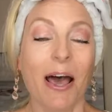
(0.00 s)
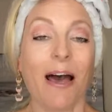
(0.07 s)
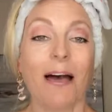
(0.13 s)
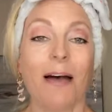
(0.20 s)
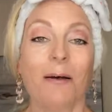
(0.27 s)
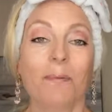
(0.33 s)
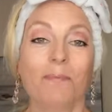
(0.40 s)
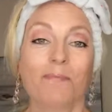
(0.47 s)

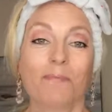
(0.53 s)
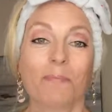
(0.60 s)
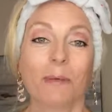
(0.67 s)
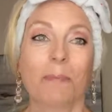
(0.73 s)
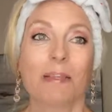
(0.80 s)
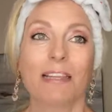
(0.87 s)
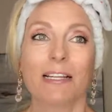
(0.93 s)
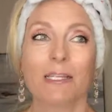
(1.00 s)
Um,
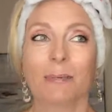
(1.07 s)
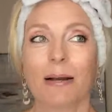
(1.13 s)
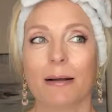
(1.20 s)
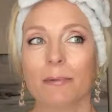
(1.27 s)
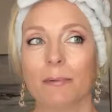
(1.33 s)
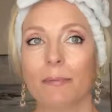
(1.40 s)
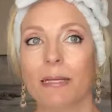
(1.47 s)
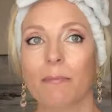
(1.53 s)
but that's
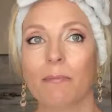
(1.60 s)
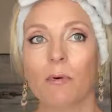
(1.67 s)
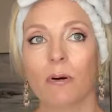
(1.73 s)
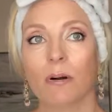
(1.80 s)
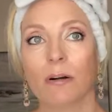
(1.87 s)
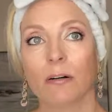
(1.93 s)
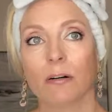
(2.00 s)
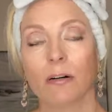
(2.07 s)
probably
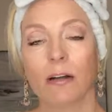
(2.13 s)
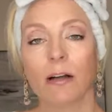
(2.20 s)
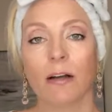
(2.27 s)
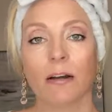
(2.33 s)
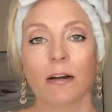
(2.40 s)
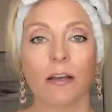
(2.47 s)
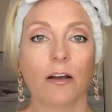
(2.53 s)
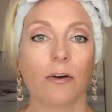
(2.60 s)
more
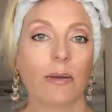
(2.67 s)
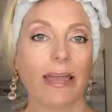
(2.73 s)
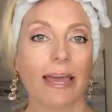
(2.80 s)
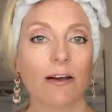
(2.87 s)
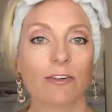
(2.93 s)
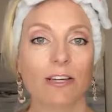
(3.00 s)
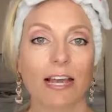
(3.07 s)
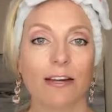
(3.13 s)
on a going
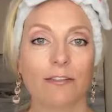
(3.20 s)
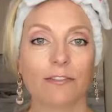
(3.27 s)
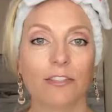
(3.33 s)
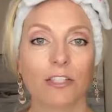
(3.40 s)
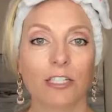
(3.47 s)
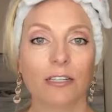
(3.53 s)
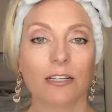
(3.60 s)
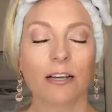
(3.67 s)
out kind of
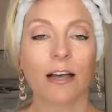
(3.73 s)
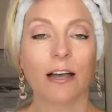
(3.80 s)
look.